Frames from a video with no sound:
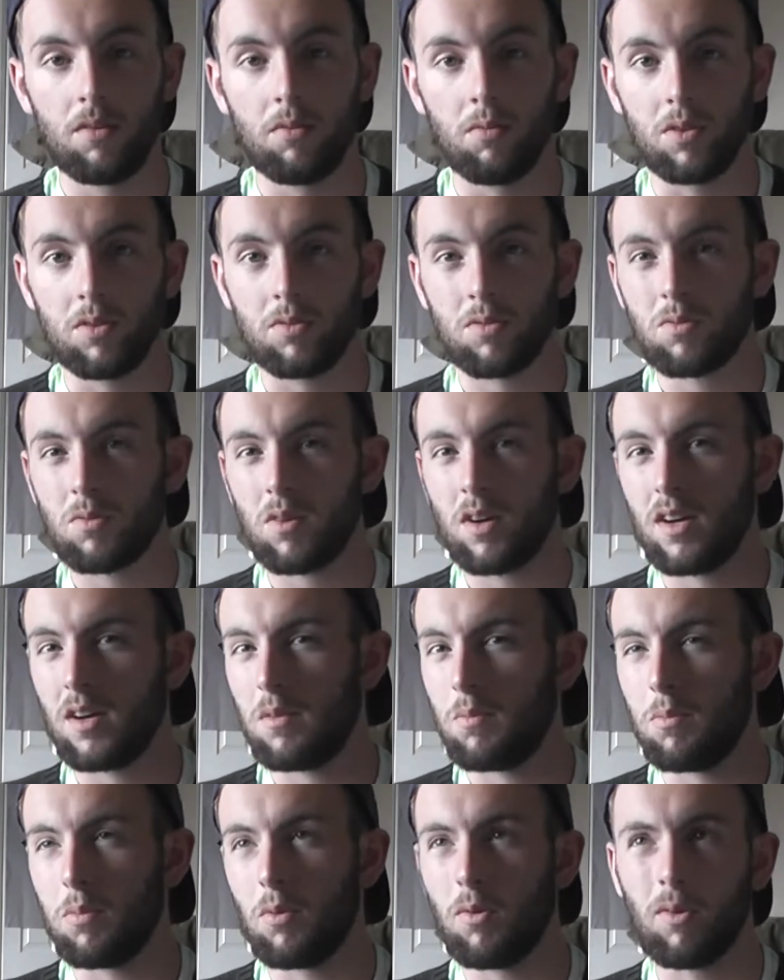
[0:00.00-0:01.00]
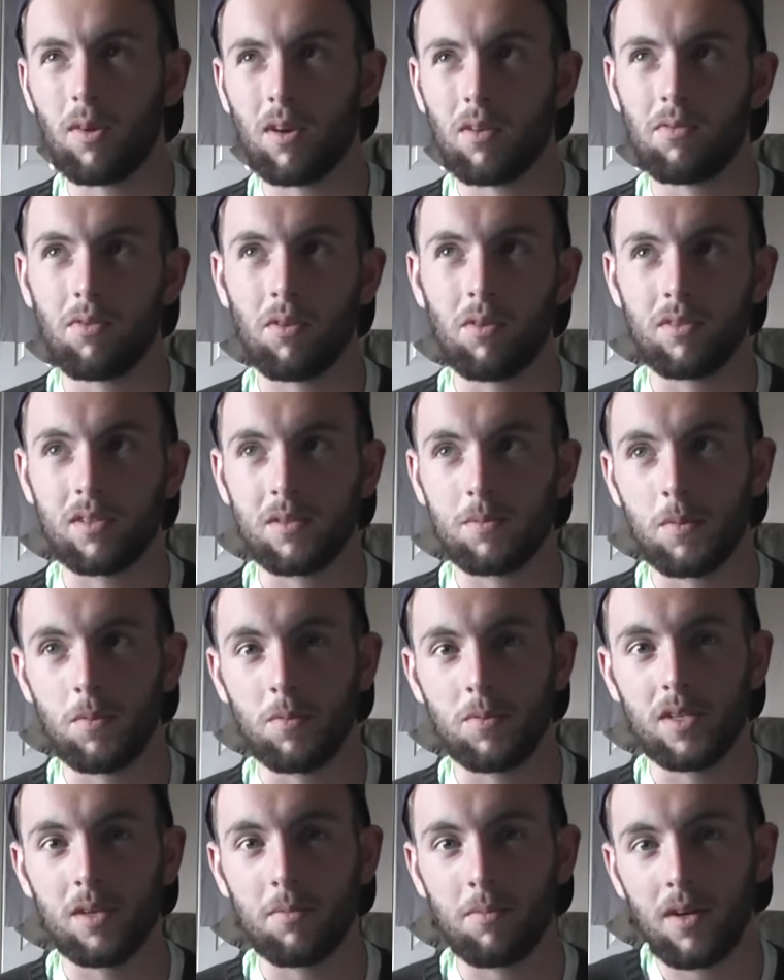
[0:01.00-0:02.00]
which was quite a boring font, some
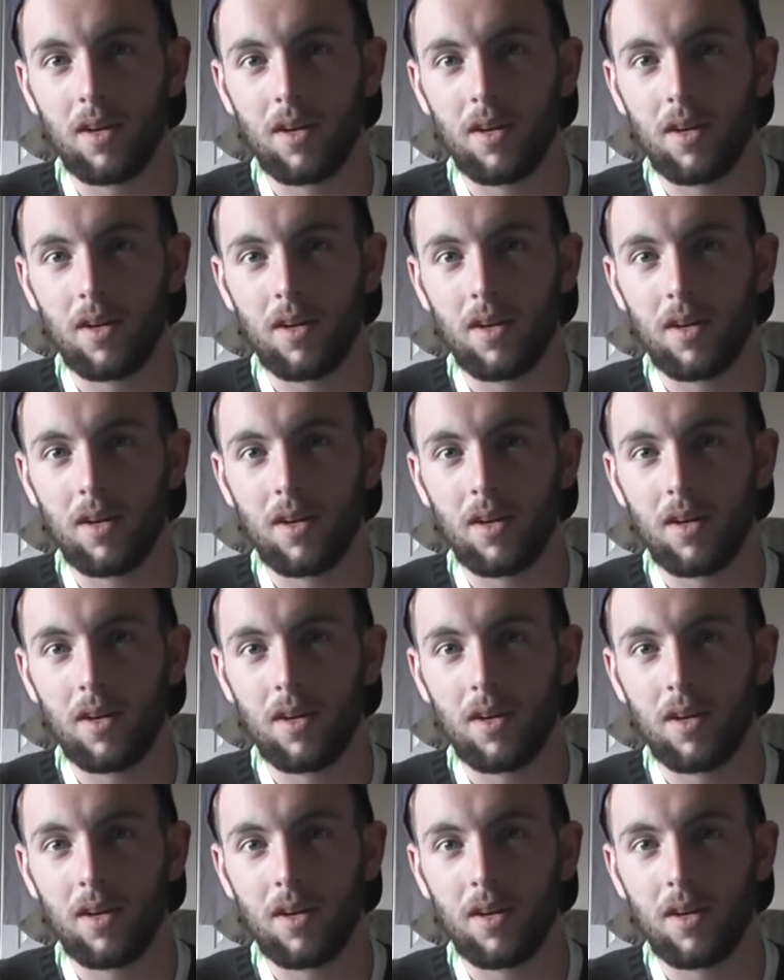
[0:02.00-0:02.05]
people said,